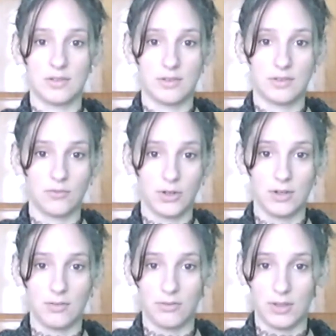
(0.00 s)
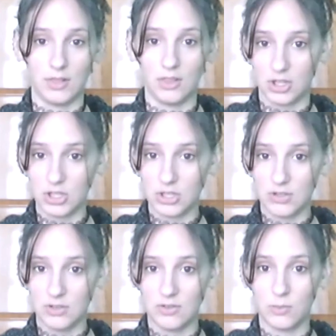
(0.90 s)
front of the
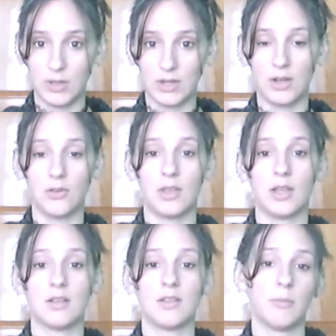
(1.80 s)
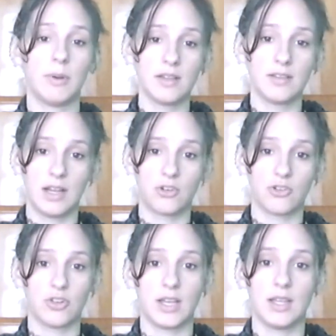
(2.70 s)
largest window that gets the best
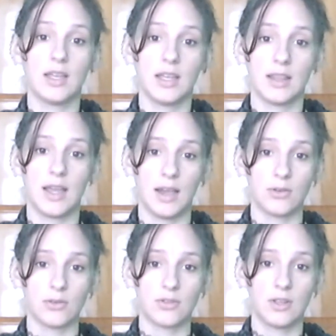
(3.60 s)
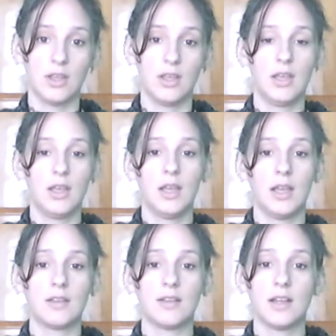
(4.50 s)
natural light in the house.
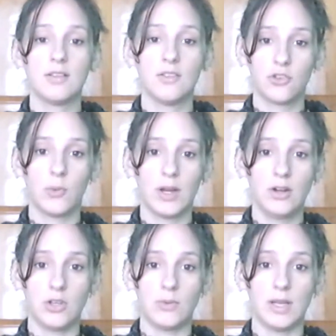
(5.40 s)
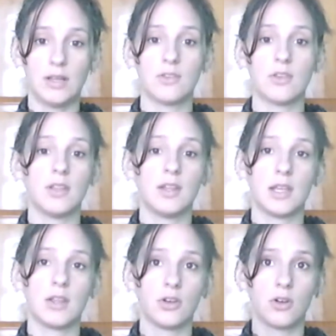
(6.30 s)
It's nice and square to it so that they
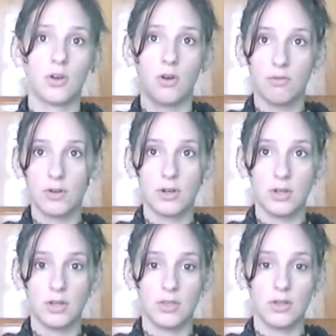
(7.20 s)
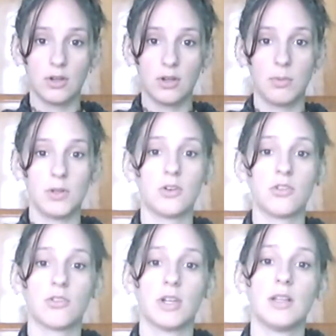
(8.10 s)
can look over their computer
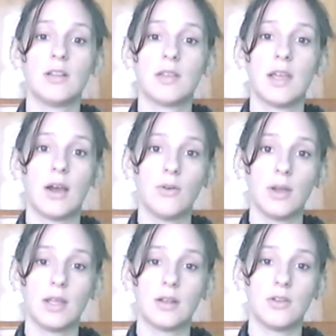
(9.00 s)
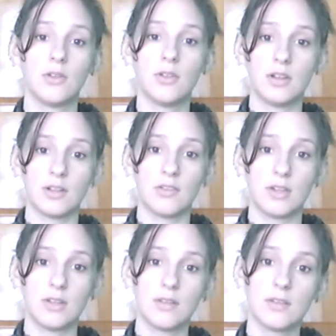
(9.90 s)
screens out into the
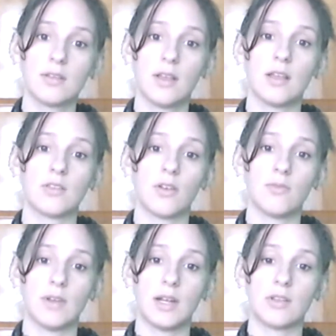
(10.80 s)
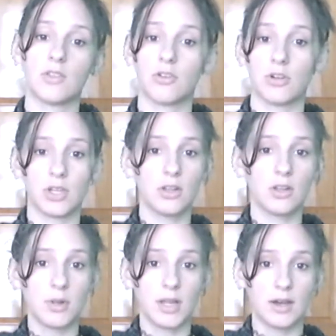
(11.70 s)
distance as often as the curriculum
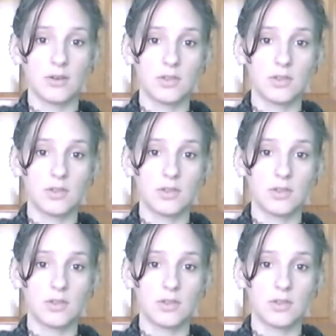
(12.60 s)
allows,